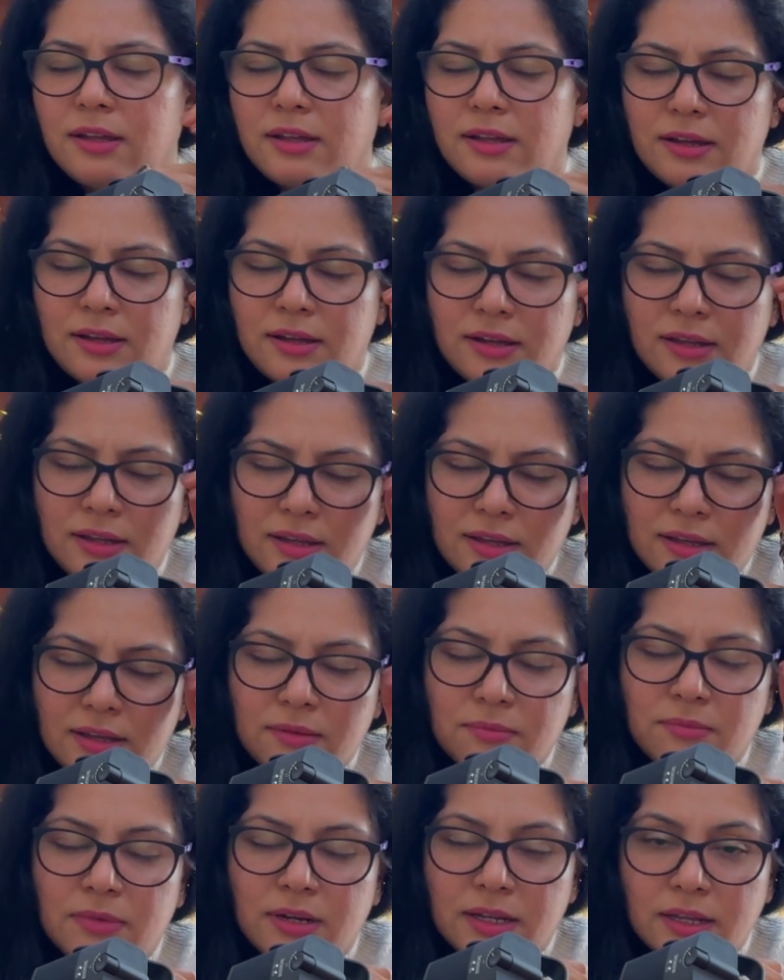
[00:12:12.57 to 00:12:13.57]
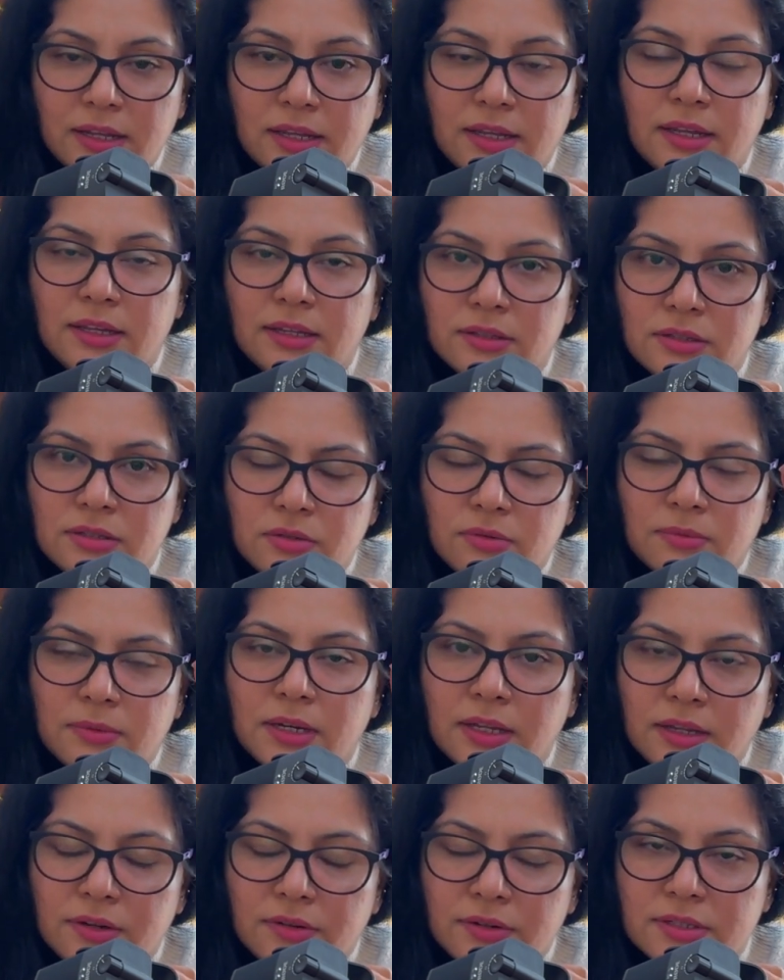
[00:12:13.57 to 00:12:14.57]
I am lacking in so
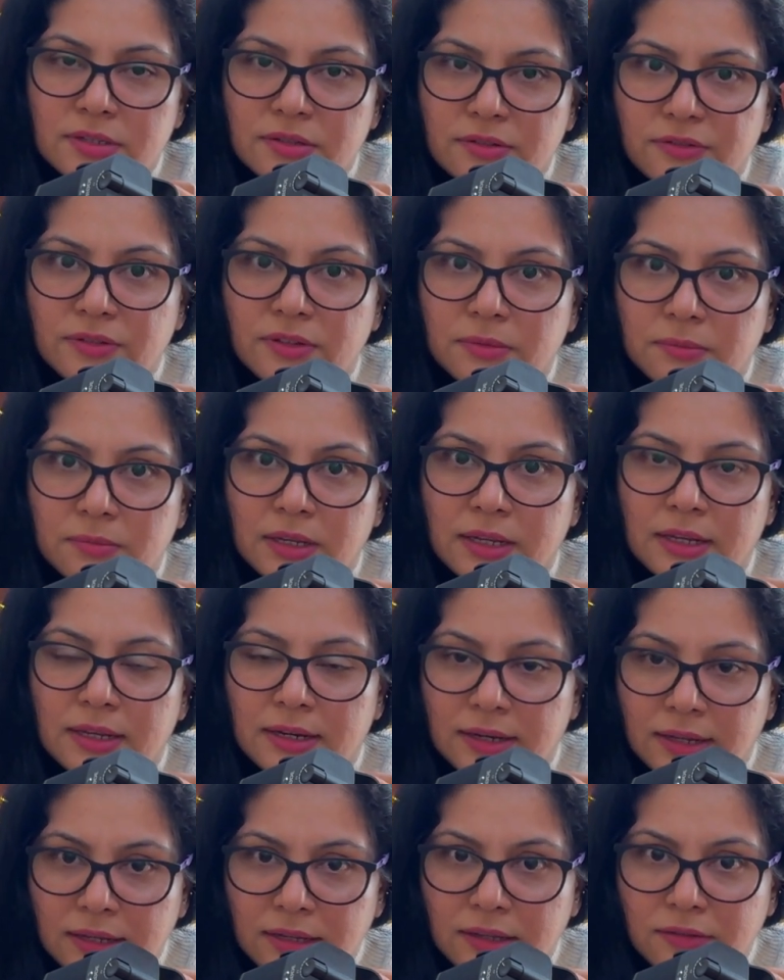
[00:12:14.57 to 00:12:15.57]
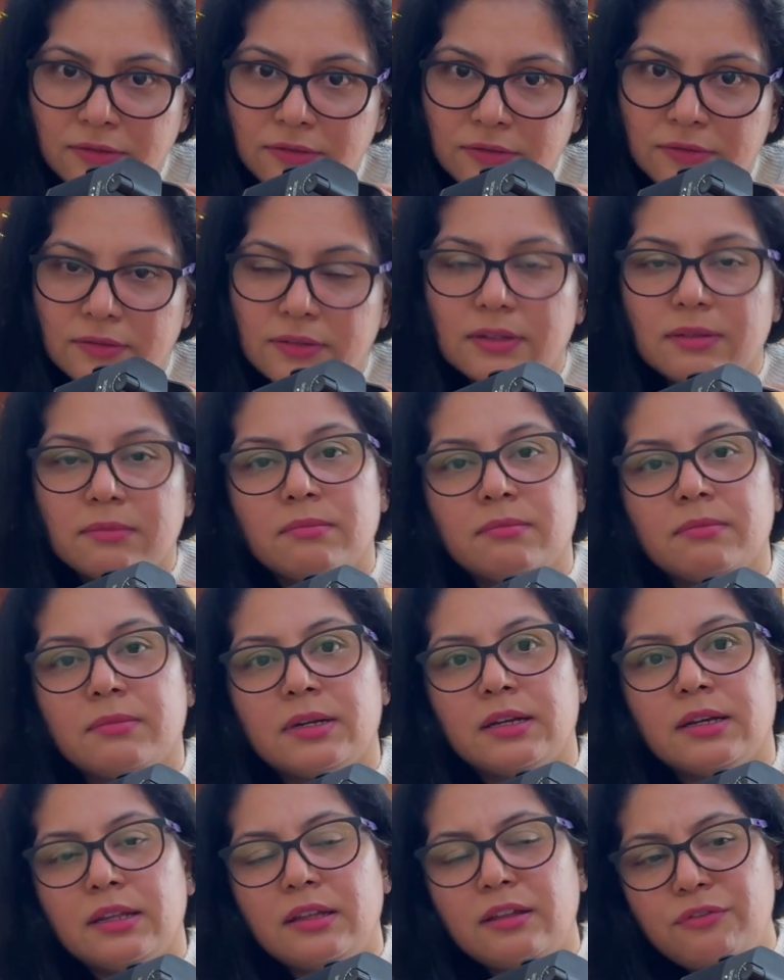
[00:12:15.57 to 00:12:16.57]
many areas of my life.
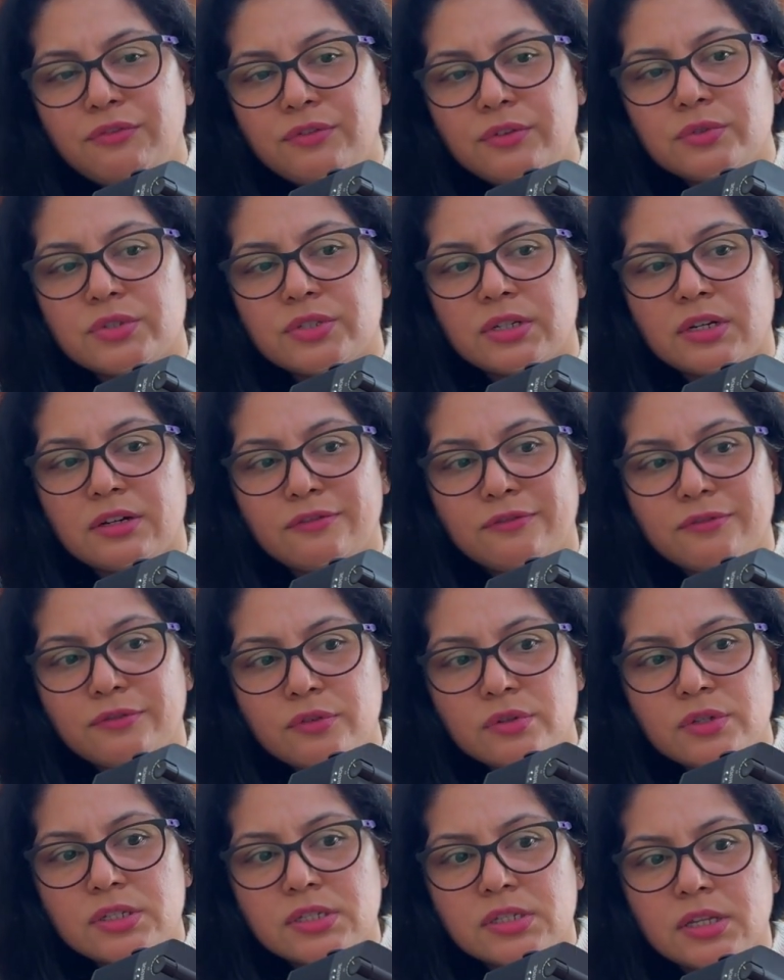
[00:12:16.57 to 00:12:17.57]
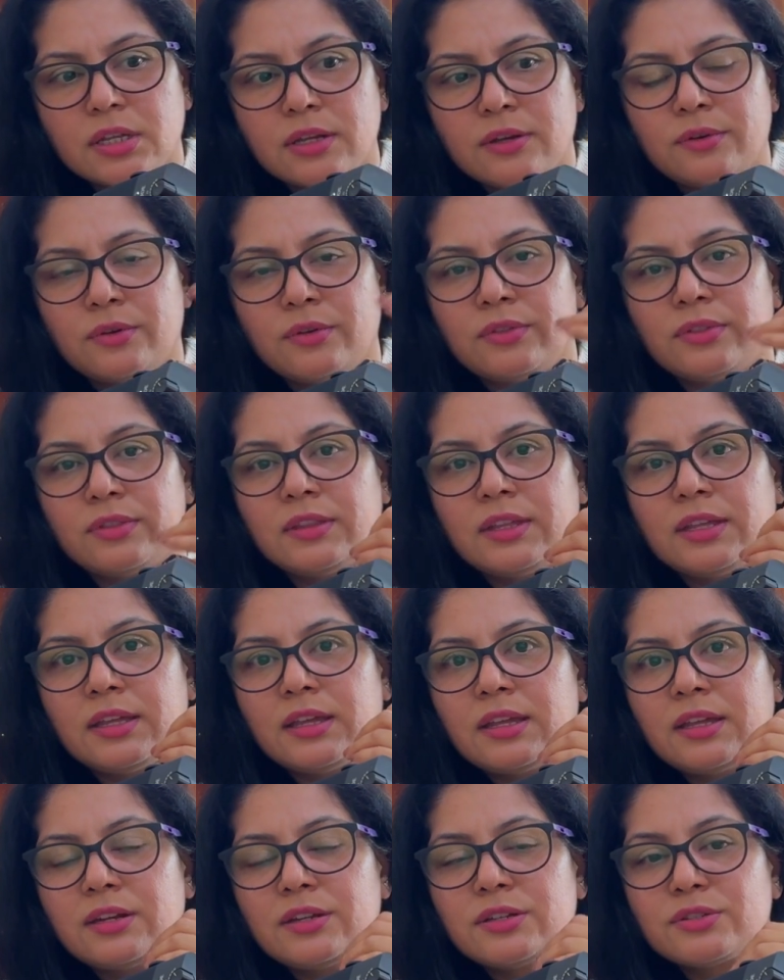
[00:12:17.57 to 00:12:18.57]
But if you start focusing on
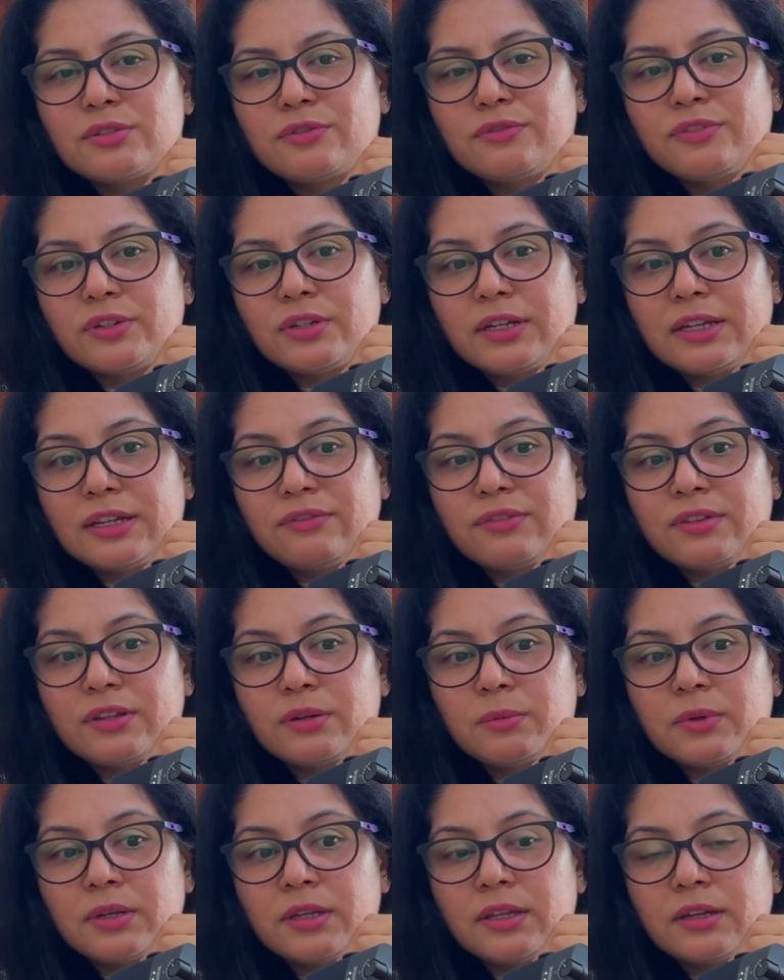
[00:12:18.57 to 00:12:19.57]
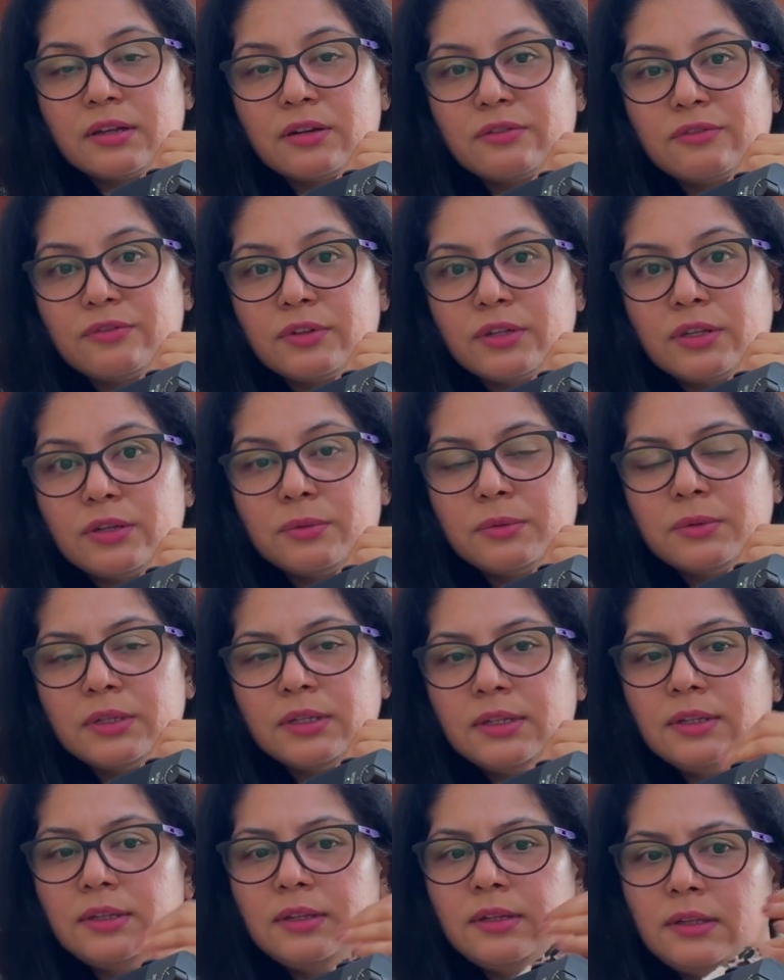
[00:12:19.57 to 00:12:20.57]
the areas of your life that are working out for you,
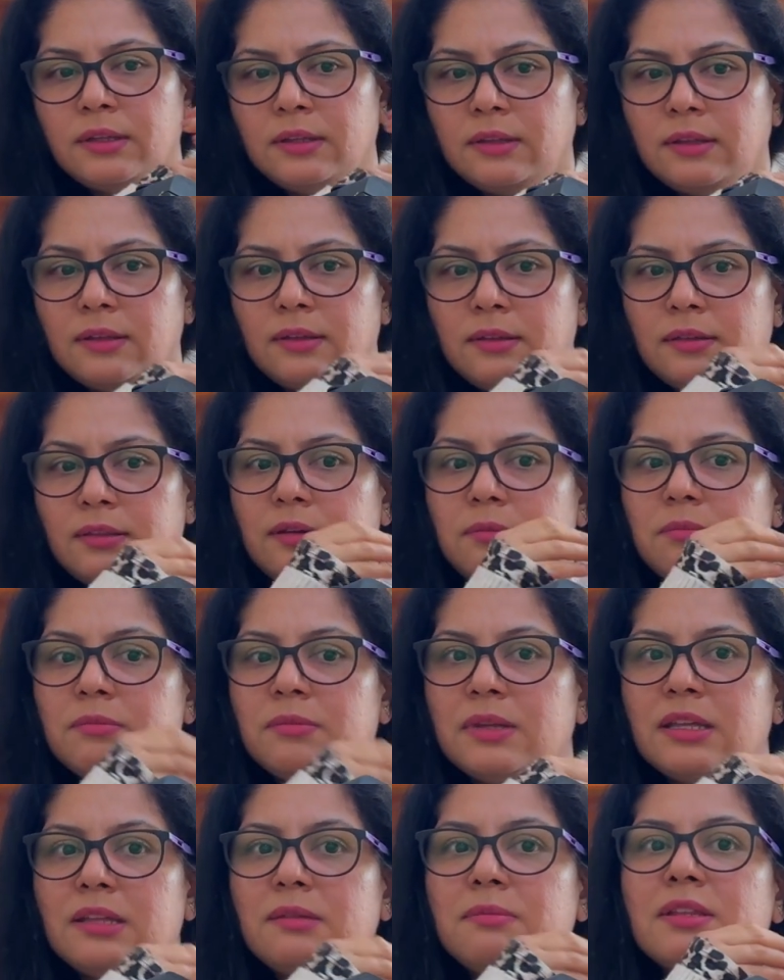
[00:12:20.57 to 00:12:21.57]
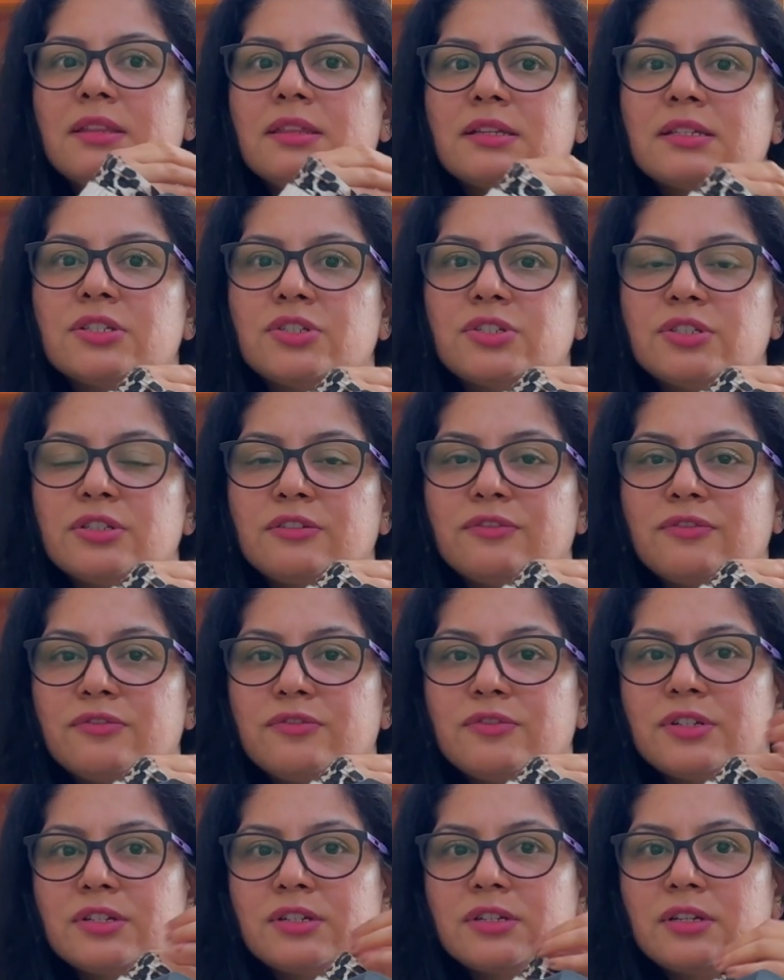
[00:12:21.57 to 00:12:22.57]
then maybe that
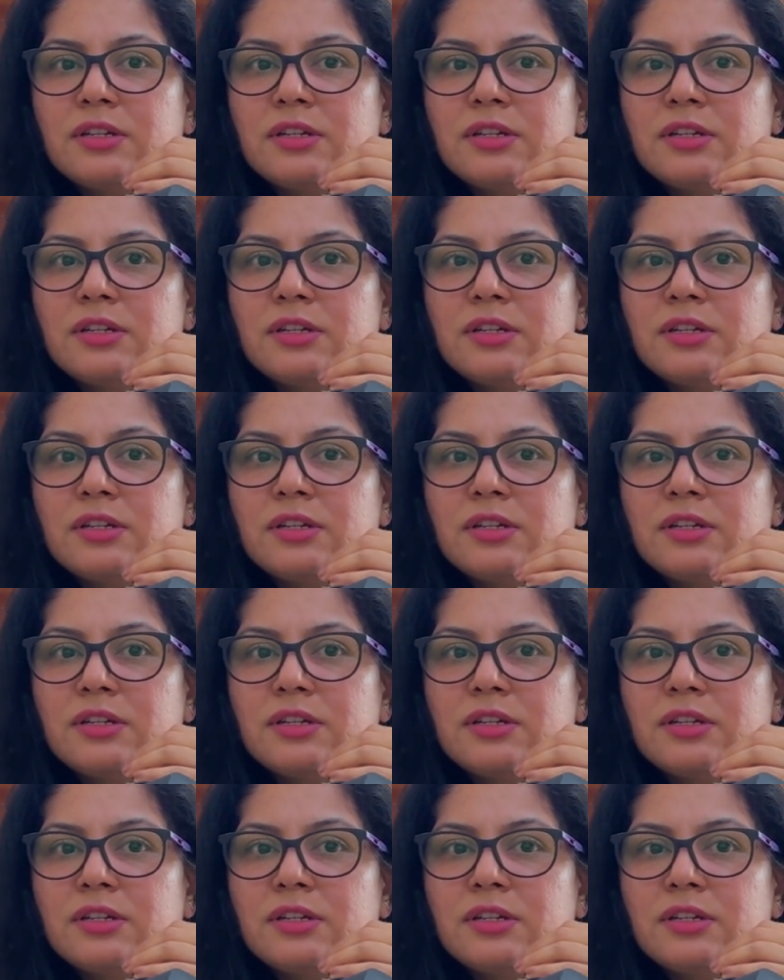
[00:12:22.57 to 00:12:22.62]
shift